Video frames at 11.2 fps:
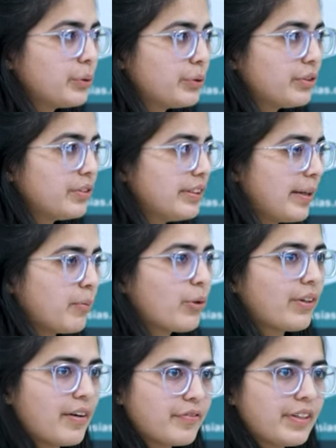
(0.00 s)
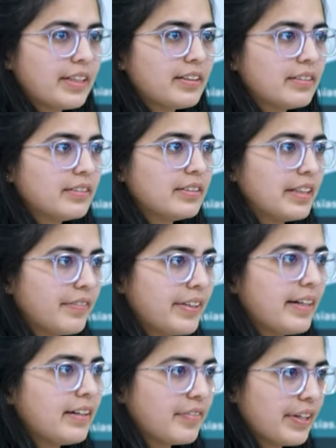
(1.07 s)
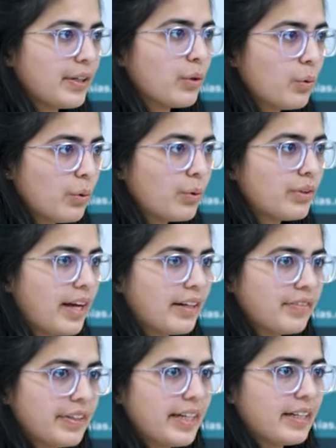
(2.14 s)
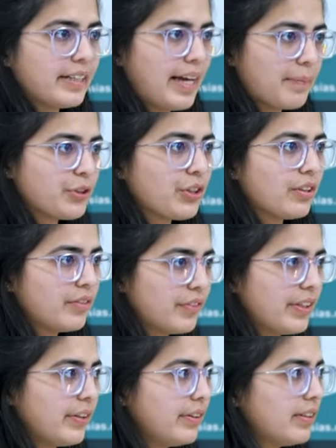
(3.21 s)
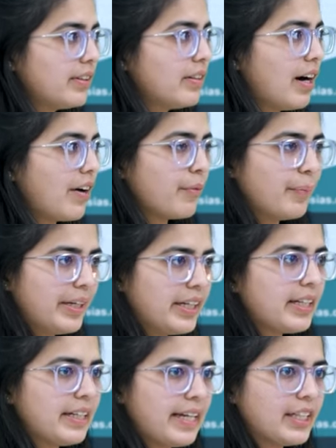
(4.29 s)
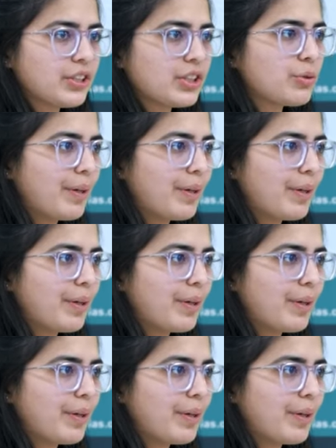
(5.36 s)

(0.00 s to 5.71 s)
good demographic dividend window that we can capture. Our median age is